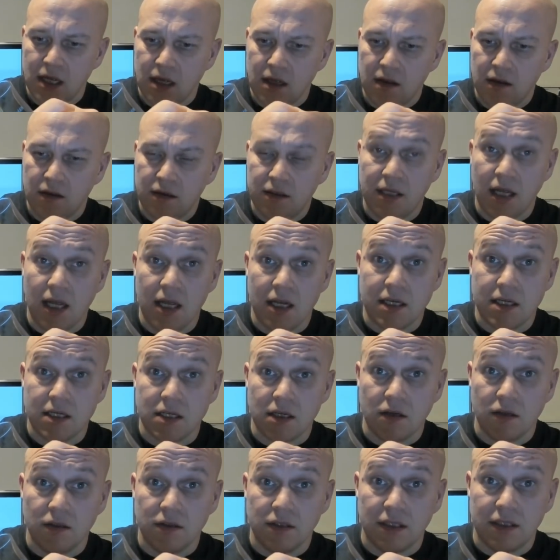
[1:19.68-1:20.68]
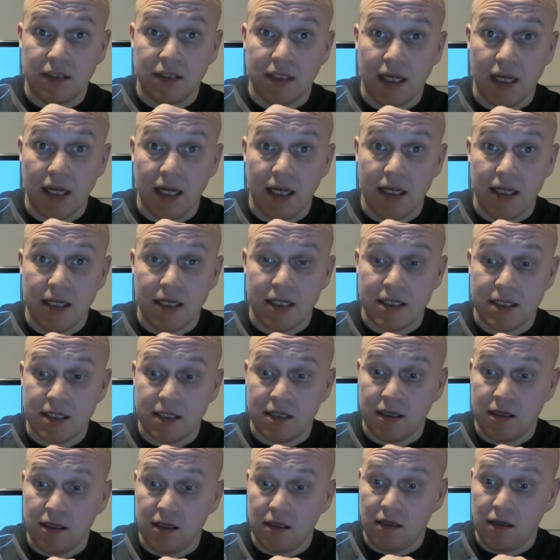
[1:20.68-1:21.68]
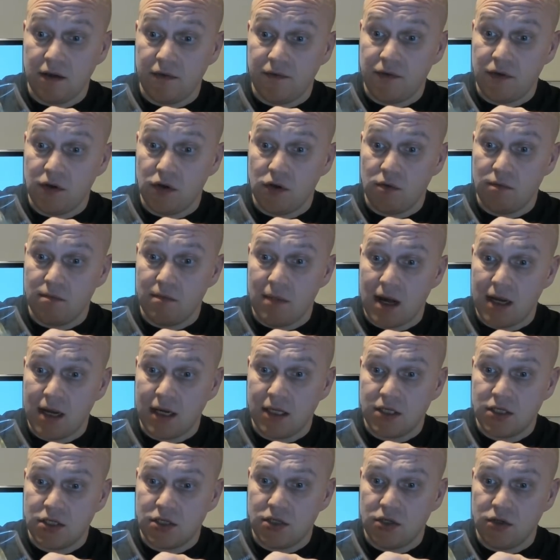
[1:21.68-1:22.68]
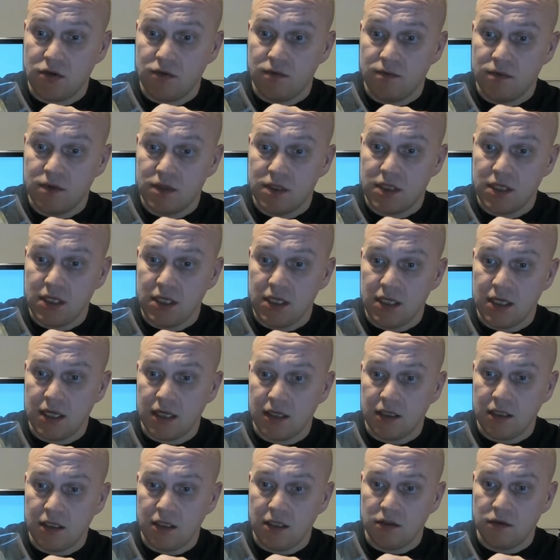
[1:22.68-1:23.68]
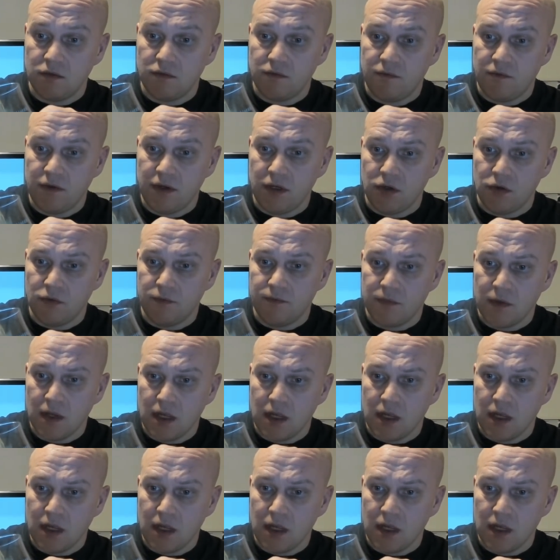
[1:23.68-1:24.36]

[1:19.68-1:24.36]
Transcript: takes on the taste if you managed to see that interview.